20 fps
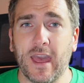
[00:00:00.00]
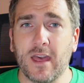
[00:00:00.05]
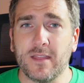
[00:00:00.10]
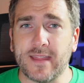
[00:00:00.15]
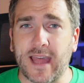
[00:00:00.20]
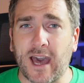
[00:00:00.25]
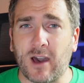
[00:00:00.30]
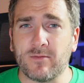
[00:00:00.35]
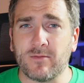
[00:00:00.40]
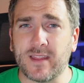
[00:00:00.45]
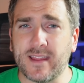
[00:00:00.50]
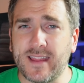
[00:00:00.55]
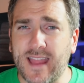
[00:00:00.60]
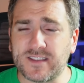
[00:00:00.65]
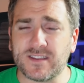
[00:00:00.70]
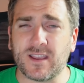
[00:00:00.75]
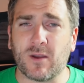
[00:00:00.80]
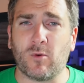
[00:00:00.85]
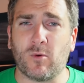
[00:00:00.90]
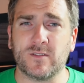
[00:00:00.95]
Now, the
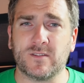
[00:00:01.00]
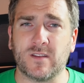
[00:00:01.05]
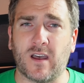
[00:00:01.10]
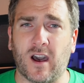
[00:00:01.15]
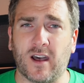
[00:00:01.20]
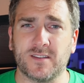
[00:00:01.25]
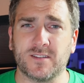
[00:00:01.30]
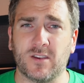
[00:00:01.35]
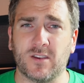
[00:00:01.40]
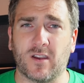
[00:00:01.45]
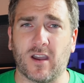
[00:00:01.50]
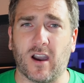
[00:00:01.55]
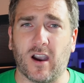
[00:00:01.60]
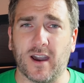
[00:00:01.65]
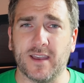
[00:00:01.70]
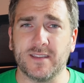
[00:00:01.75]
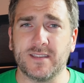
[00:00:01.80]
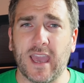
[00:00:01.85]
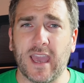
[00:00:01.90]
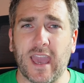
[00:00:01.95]
next thing I want to ask you
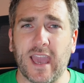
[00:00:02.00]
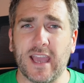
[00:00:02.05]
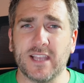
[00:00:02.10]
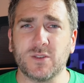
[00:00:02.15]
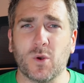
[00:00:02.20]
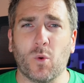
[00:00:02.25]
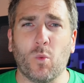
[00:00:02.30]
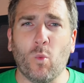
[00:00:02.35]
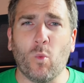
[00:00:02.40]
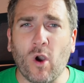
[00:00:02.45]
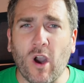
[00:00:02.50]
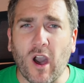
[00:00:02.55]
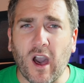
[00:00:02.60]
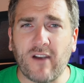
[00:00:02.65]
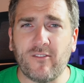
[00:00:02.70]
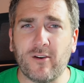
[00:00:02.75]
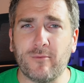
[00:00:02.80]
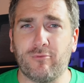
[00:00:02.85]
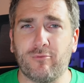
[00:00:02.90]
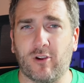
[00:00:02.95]
guys is what
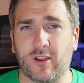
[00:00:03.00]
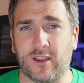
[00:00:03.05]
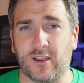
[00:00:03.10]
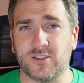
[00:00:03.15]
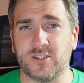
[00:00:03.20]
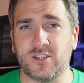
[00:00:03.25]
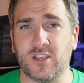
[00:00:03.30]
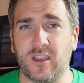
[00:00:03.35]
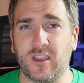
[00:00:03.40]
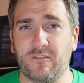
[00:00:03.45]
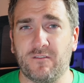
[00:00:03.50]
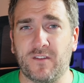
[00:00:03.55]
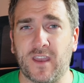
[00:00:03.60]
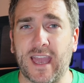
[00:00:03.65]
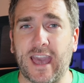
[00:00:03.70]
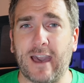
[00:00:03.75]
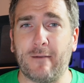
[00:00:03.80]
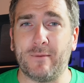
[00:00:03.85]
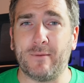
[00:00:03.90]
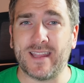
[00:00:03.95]
other products do you
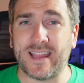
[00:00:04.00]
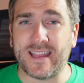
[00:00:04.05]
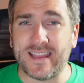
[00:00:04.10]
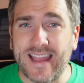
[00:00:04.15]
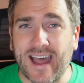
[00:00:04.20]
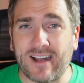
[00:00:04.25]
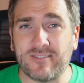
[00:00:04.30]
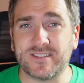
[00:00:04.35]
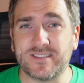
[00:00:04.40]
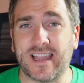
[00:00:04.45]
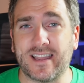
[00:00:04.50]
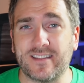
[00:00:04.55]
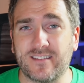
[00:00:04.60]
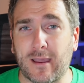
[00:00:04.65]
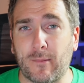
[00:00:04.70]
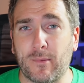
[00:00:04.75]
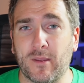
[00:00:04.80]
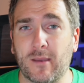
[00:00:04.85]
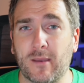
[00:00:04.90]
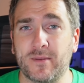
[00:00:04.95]
think have been announced at
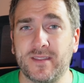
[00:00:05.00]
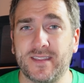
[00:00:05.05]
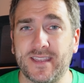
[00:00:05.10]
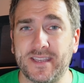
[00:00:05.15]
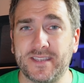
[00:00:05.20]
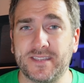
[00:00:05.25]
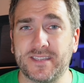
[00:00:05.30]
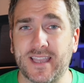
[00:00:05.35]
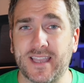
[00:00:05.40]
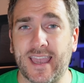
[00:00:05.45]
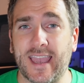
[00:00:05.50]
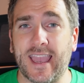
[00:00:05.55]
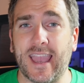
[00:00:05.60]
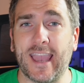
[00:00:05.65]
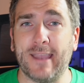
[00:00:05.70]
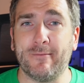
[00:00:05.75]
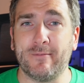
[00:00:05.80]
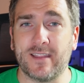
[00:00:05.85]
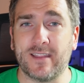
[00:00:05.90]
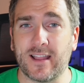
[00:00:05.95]
WWDC
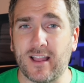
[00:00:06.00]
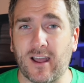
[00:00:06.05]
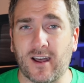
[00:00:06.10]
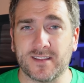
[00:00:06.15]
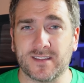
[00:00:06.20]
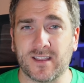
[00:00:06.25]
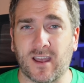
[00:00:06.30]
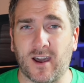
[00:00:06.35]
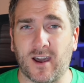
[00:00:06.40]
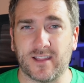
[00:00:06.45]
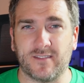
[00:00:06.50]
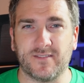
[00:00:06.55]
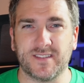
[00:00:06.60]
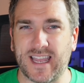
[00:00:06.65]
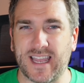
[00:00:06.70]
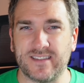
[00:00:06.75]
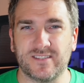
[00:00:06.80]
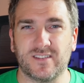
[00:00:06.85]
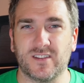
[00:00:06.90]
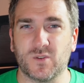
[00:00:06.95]
in the last kind of
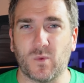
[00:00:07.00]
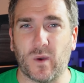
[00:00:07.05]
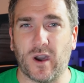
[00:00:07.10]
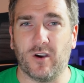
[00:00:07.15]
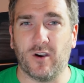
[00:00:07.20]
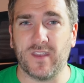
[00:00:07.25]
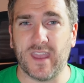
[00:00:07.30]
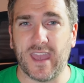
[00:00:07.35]
10 to 12